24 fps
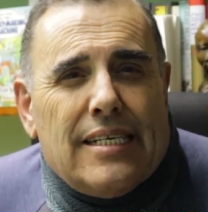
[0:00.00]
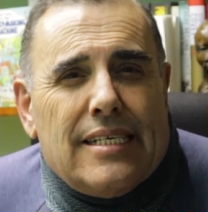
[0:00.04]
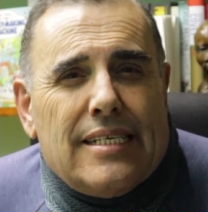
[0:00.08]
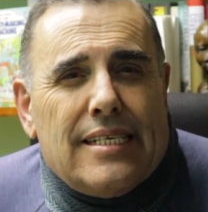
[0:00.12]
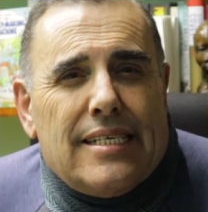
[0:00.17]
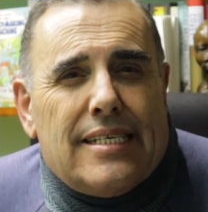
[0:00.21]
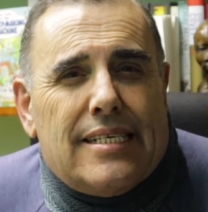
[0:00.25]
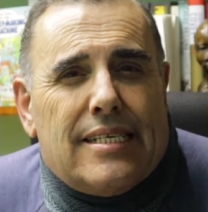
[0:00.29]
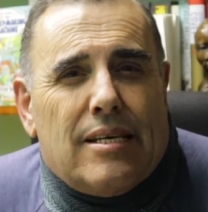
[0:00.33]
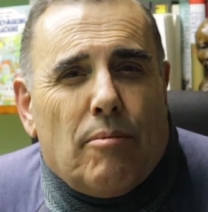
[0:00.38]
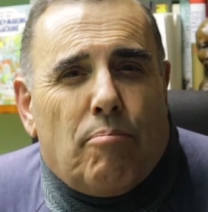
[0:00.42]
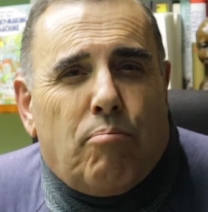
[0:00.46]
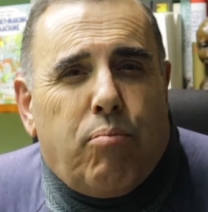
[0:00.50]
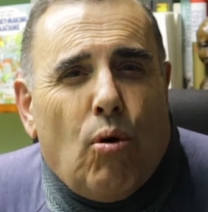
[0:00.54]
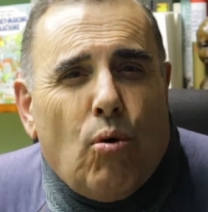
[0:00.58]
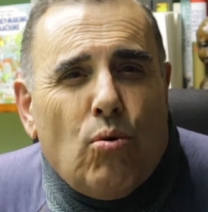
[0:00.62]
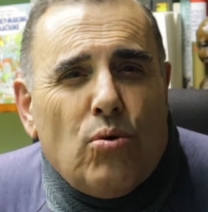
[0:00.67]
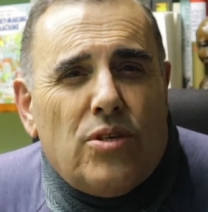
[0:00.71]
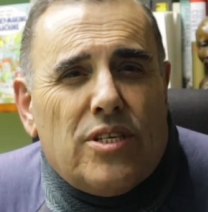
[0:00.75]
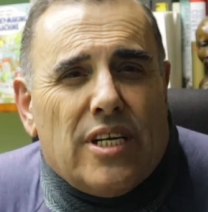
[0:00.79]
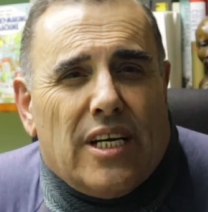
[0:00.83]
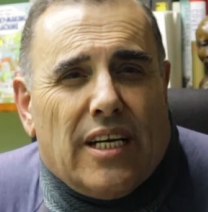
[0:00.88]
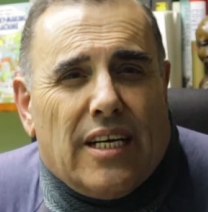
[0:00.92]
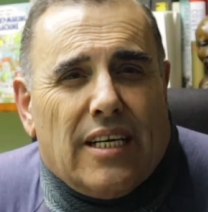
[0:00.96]

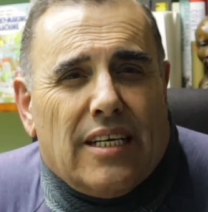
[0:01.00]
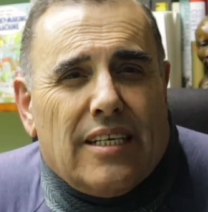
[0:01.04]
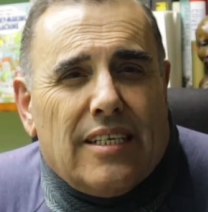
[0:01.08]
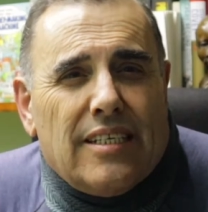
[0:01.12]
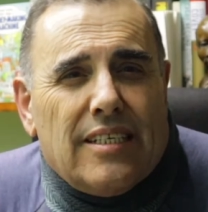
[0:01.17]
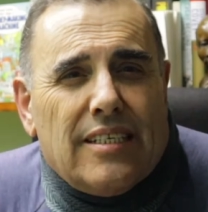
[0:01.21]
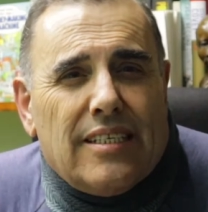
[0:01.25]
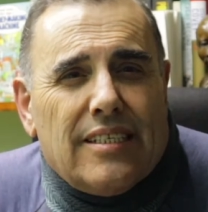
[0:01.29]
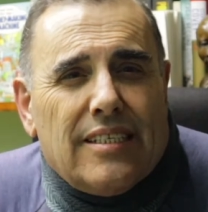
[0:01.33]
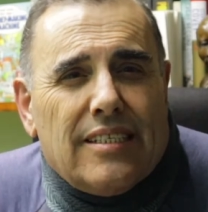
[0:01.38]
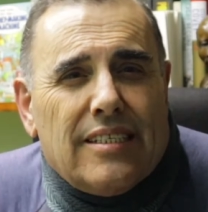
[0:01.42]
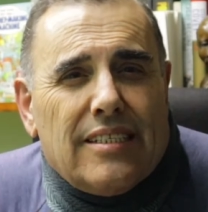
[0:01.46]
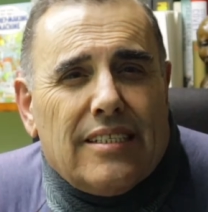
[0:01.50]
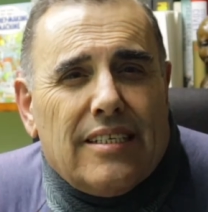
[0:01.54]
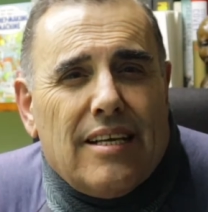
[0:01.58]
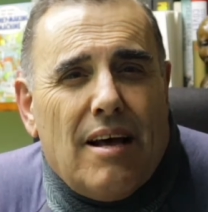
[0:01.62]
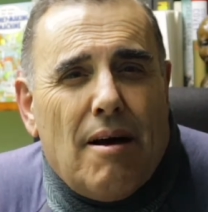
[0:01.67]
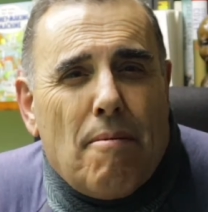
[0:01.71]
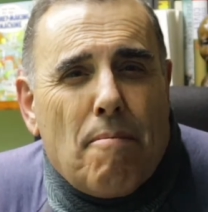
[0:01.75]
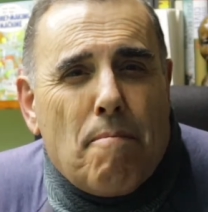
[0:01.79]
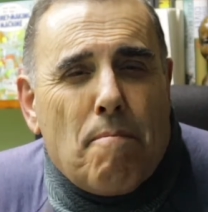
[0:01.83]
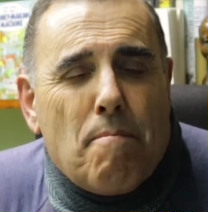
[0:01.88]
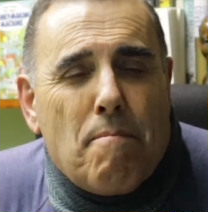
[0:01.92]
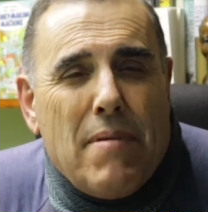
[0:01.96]
supporting
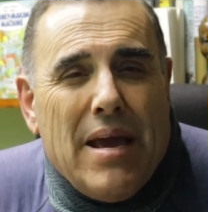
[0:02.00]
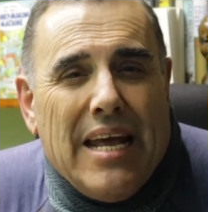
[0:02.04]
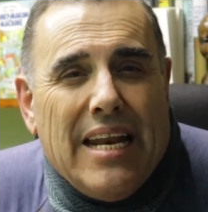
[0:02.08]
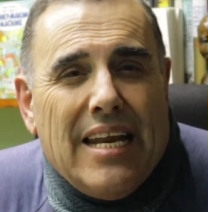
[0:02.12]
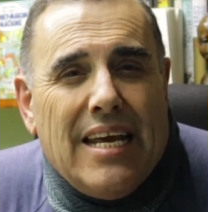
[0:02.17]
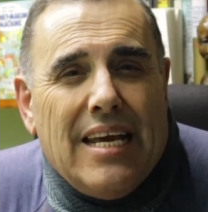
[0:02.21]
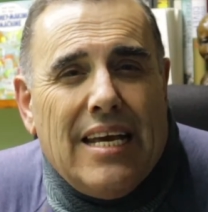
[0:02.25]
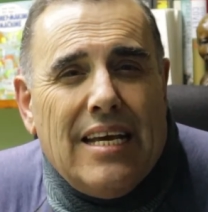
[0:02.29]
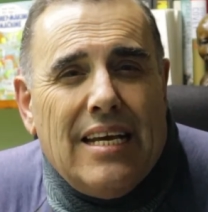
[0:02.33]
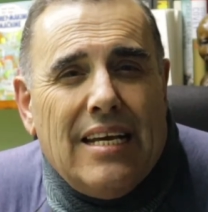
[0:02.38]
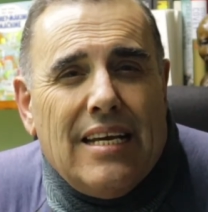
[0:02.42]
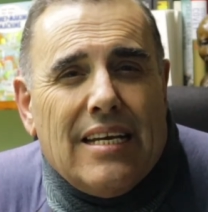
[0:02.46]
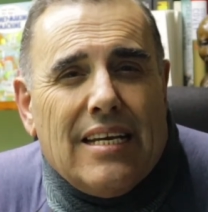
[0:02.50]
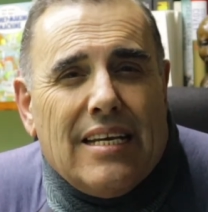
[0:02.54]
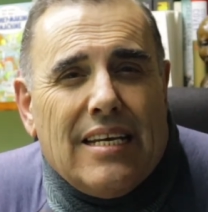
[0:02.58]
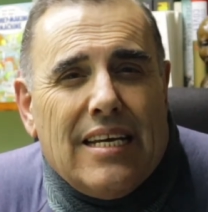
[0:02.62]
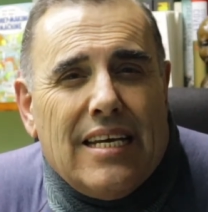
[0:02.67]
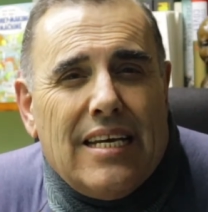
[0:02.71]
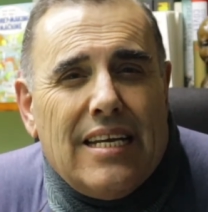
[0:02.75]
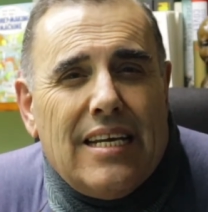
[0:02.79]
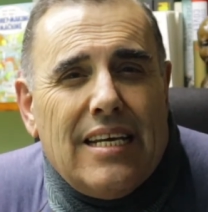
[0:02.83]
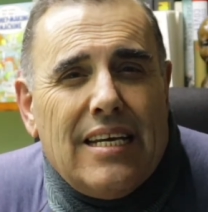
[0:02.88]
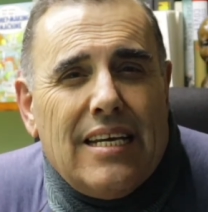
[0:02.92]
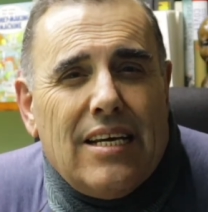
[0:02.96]
many
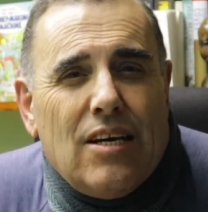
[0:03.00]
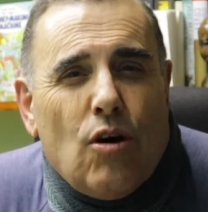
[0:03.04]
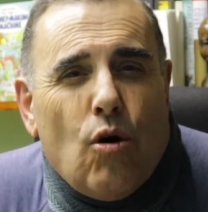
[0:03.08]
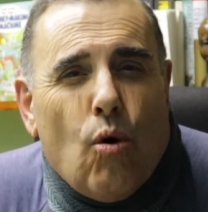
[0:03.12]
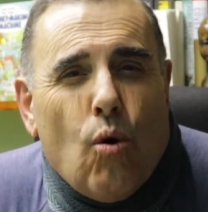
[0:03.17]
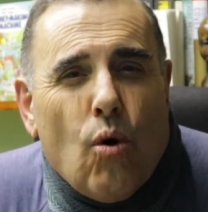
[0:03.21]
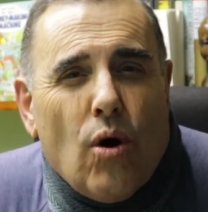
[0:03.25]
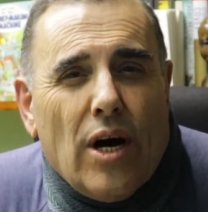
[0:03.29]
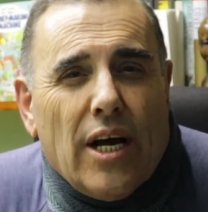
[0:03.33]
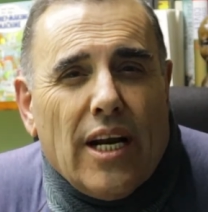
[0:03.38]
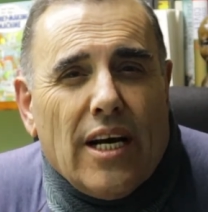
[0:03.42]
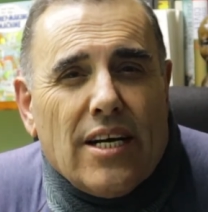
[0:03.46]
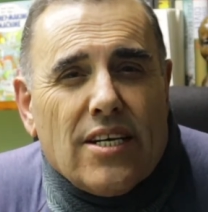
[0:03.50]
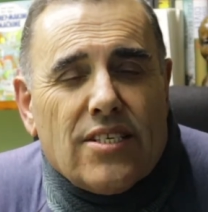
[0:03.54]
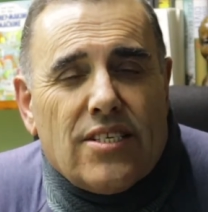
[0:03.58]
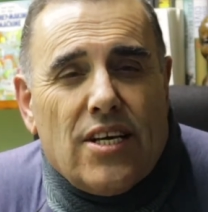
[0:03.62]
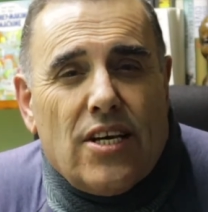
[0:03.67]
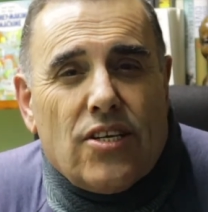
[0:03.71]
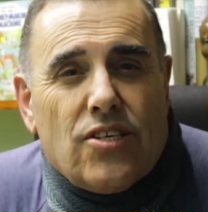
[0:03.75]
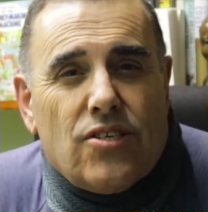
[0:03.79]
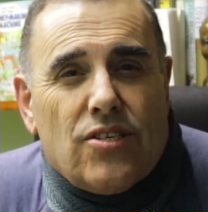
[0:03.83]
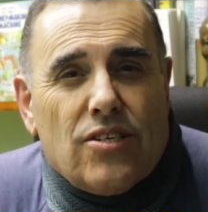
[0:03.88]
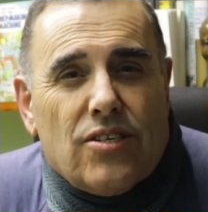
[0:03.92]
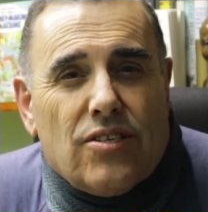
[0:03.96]
needy
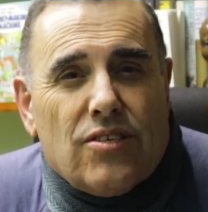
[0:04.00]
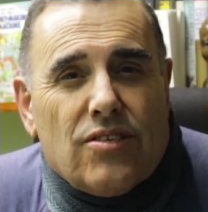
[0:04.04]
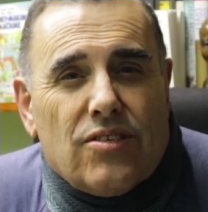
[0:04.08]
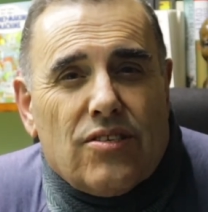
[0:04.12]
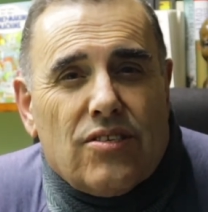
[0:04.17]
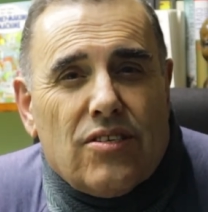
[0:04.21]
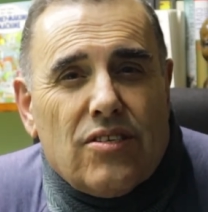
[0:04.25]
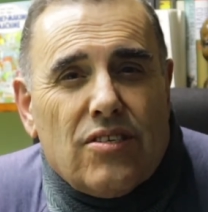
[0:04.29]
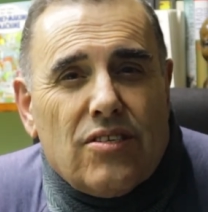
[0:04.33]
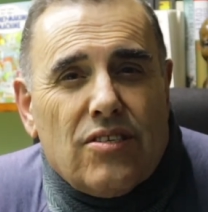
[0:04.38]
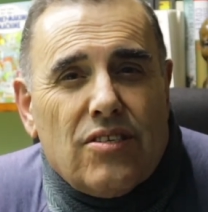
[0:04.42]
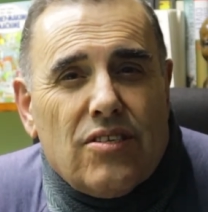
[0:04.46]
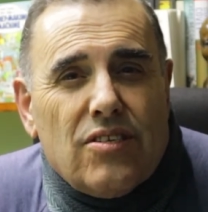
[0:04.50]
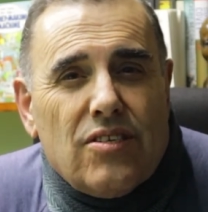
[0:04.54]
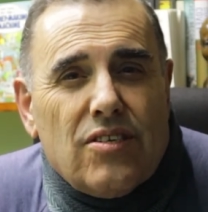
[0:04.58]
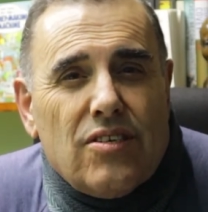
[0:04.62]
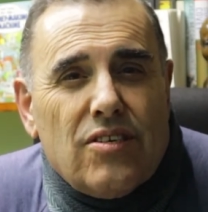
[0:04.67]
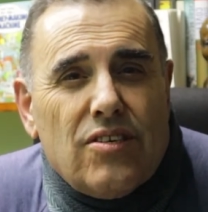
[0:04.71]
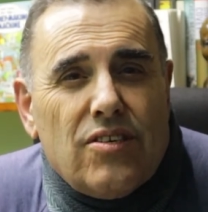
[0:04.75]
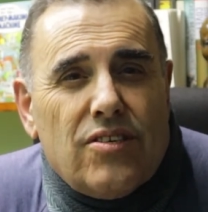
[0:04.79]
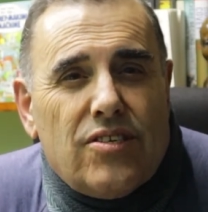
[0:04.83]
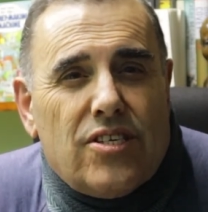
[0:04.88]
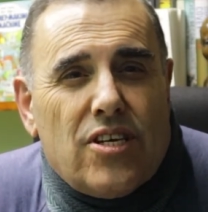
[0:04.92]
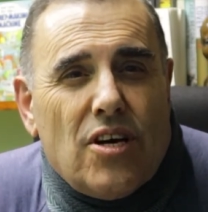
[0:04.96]
organizations
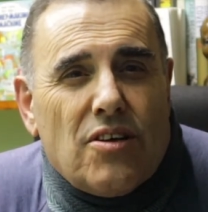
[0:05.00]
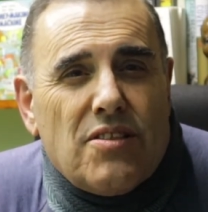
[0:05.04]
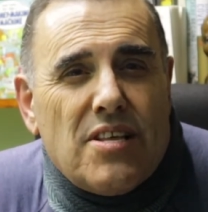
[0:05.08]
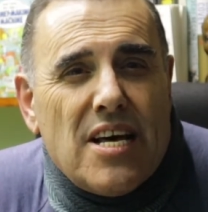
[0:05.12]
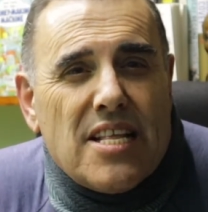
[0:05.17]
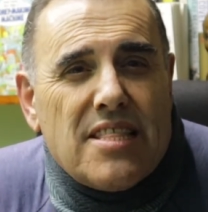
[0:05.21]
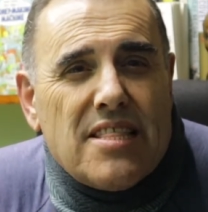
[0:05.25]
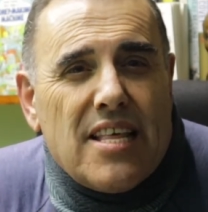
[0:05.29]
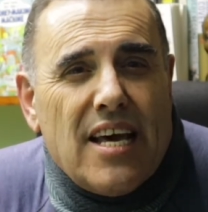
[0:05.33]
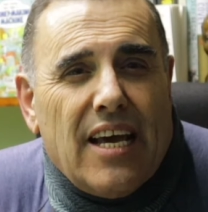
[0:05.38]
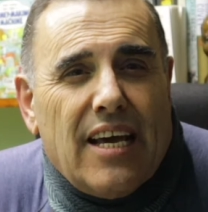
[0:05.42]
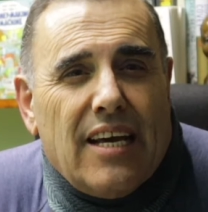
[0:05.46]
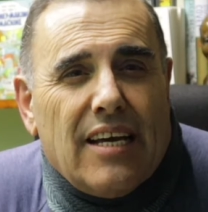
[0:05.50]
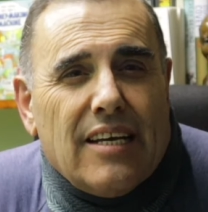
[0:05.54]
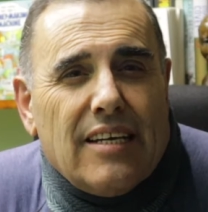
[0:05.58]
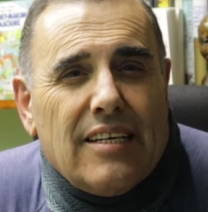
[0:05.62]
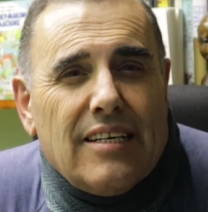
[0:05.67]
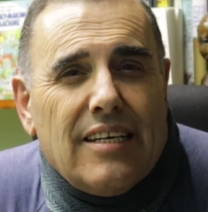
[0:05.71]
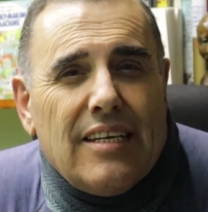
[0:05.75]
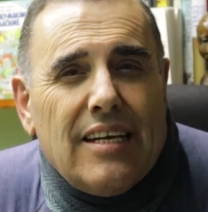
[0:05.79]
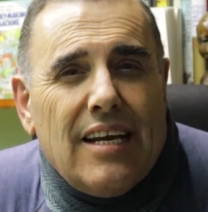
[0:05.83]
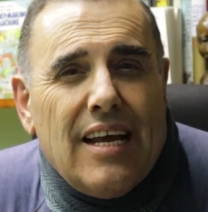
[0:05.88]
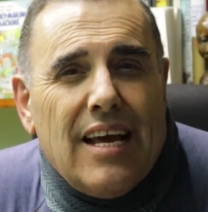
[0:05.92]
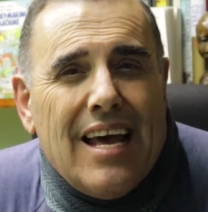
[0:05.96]
so that they
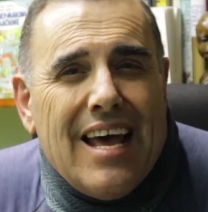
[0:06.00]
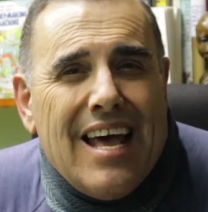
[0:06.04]
can